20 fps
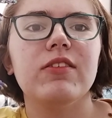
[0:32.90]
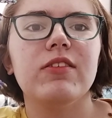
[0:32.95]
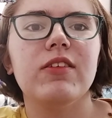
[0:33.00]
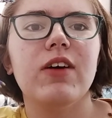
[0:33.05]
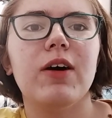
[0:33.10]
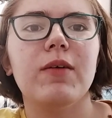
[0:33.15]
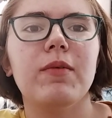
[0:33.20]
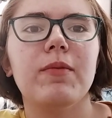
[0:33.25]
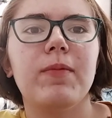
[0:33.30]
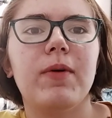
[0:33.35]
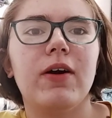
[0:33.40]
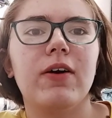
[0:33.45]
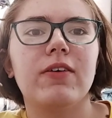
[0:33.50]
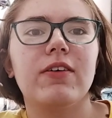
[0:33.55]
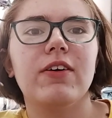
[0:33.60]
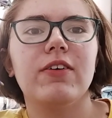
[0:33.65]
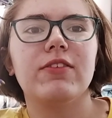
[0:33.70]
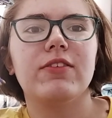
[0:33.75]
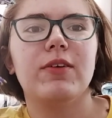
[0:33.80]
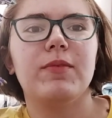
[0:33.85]
Dava Pro
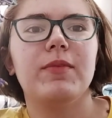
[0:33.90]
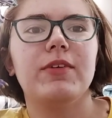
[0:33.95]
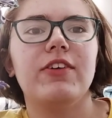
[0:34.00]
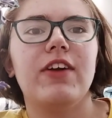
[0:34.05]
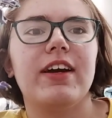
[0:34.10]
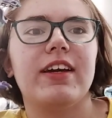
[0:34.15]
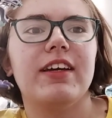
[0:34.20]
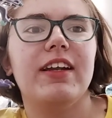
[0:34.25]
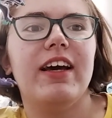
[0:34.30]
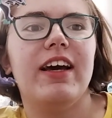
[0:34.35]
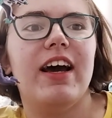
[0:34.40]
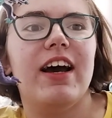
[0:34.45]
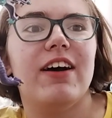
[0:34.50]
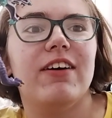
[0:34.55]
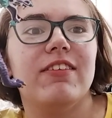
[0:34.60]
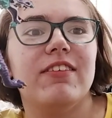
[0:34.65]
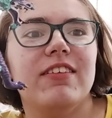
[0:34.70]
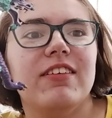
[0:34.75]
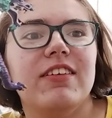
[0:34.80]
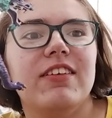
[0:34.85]
Girls Super Dragonette
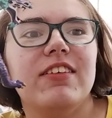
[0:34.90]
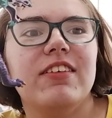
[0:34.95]
out.